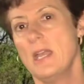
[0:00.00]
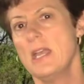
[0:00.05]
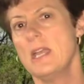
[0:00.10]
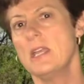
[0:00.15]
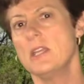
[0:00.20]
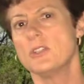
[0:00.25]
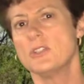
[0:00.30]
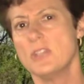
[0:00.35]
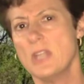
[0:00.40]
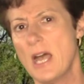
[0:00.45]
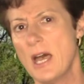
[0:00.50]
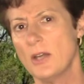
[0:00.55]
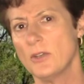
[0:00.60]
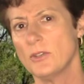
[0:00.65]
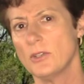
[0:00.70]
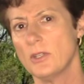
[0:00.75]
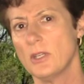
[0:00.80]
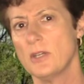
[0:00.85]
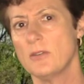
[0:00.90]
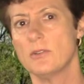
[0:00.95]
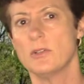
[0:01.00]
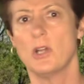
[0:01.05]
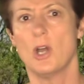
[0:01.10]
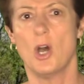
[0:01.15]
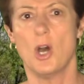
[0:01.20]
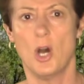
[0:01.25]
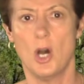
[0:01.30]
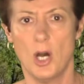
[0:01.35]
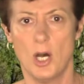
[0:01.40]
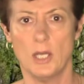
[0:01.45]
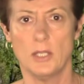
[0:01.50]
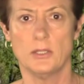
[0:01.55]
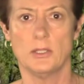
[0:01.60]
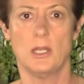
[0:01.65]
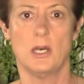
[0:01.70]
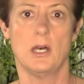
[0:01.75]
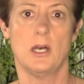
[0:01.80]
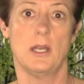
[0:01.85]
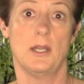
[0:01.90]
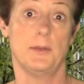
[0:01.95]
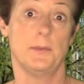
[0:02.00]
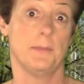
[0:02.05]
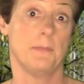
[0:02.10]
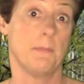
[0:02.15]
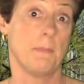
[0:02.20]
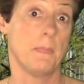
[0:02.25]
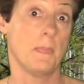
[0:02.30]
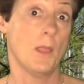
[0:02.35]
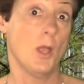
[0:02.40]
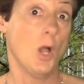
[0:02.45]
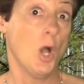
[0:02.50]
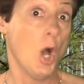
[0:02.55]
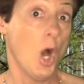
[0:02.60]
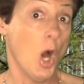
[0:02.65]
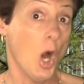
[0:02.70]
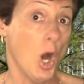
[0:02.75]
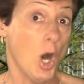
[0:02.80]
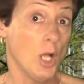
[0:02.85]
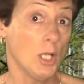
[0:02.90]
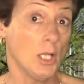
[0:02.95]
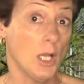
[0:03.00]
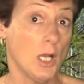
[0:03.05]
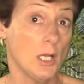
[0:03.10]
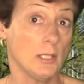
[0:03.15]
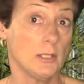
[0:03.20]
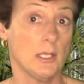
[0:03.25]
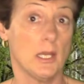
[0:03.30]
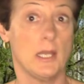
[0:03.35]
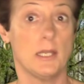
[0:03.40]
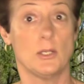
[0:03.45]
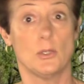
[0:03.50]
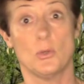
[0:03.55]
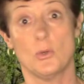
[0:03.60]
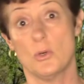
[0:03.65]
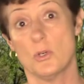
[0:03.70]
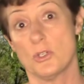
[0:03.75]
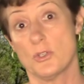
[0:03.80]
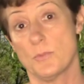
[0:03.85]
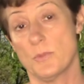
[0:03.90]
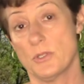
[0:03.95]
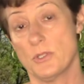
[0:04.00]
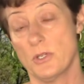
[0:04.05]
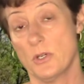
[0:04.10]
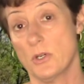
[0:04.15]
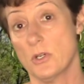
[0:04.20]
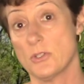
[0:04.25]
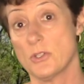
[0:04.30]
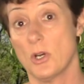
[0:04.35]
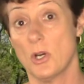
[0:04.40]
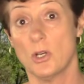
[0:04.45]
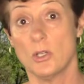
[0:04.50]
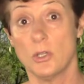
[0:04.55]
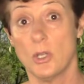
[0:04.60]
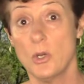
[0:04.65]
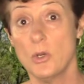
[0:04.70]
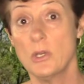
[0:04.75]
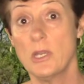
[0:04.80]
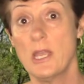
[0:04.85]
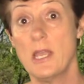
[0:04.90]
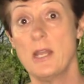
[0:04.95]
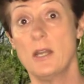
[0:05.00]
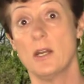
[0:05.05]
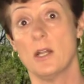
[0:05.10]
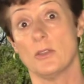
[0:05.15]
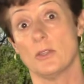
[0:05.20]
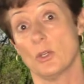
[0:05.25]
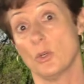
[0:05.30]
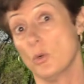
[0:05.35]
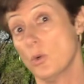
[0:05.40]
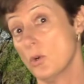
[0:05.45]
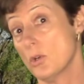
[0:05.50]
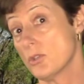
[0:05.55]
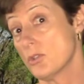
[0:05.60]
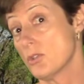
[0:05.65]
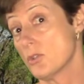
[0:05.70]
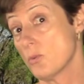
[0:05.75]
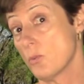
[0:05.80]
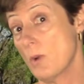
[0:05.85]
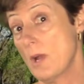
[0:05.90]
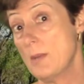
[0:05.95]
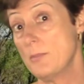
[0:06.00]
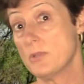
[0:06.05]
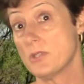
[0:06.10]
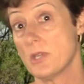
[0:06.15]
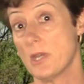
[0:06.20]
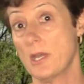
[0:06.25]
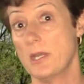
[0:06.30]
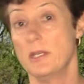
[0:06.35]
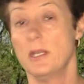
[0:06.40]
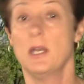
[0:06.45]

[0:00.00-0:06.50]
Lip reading: is now delivered online. All online course materials are located on the course's website,